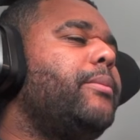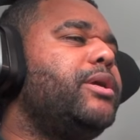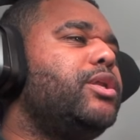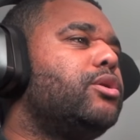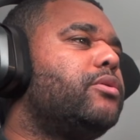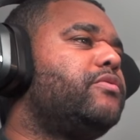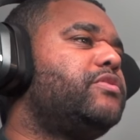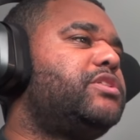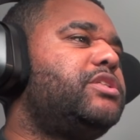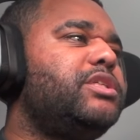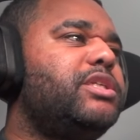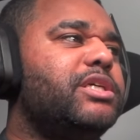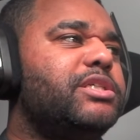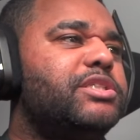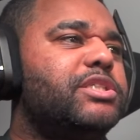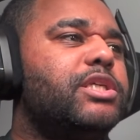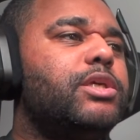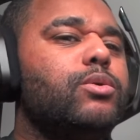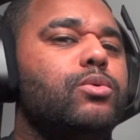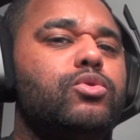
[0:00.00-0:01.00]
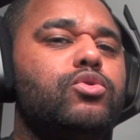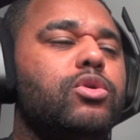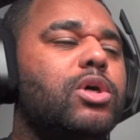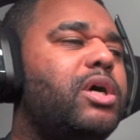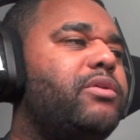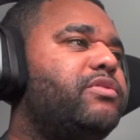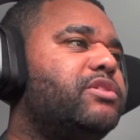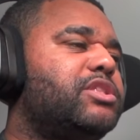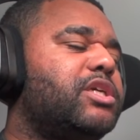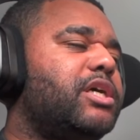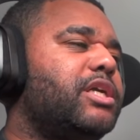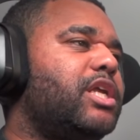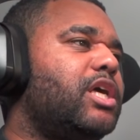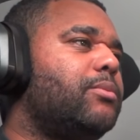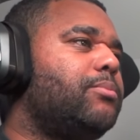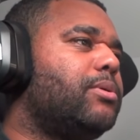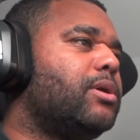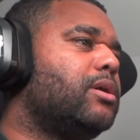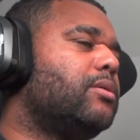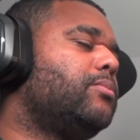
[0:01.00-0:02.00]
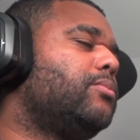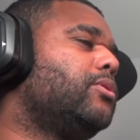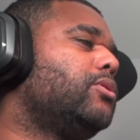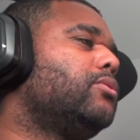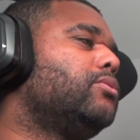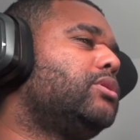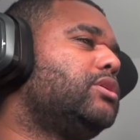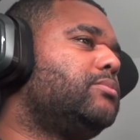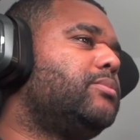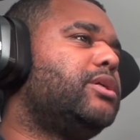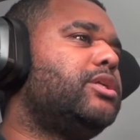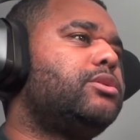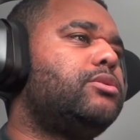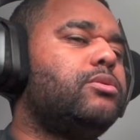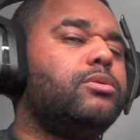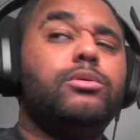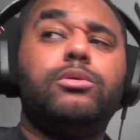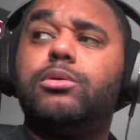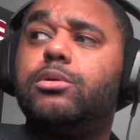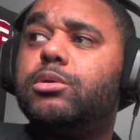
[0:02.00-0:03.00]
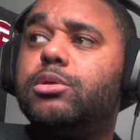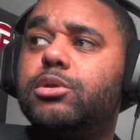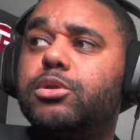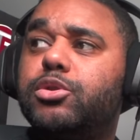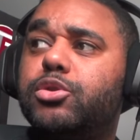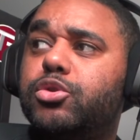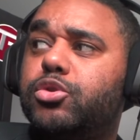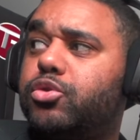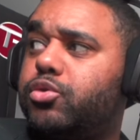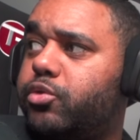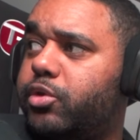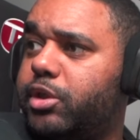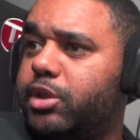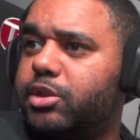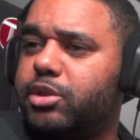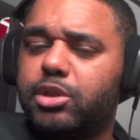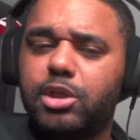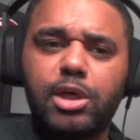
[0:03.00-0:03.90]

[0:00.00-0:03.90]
mean, obviously there's skilled drivers out there, but bro, these men are doing it on the streets.